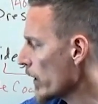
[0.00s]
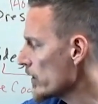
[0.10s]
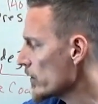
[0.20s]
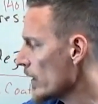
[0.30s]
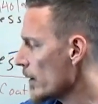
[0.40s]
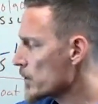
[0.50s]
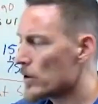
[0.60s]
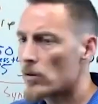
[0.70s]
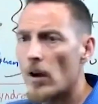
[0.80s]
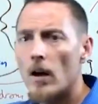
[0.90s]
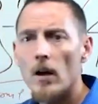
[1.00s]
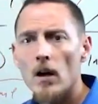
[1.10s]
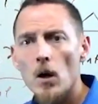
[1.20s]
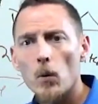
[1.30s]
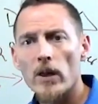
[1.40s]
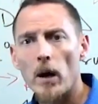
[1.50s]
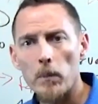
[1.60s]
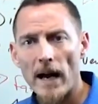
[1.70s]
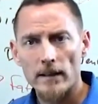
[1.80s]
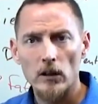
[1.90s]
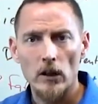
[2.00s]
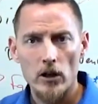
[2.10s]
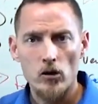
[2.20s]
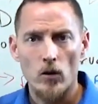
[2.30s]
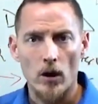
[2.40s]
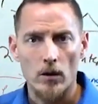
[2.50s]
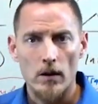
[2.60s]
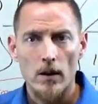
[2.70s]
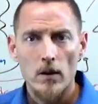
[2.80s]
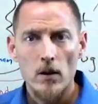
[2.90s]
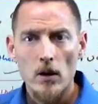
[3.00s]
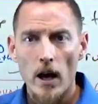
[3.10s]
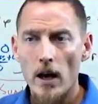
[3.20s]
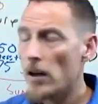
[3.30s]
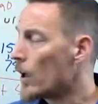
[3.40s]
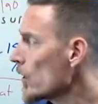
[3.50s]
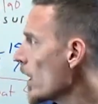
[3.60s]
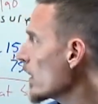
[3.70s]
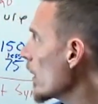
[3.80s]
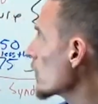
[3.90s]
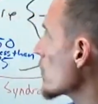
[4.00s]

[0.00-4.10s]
make brain synapses without bad cholesterol. And a lot of